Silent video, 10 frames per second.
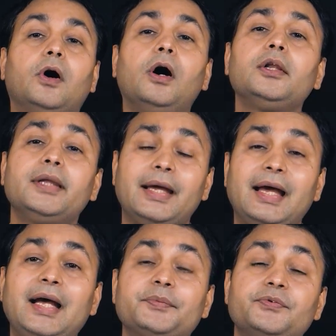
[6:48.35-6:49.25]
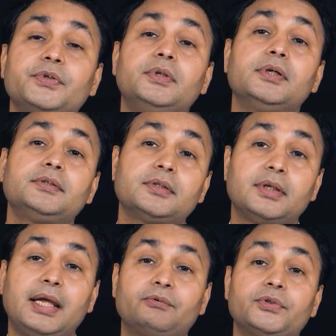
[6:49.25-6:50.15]
all the apps which does this
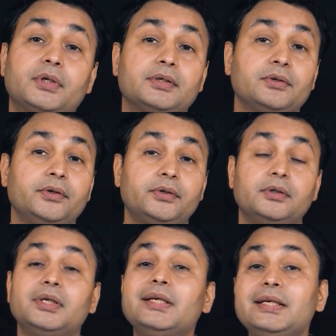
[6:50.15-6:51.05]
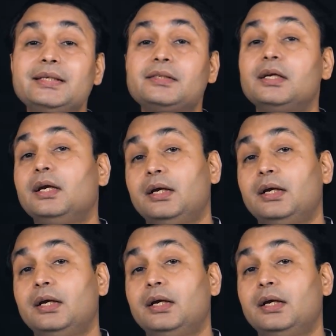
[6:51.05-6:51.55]
language translation is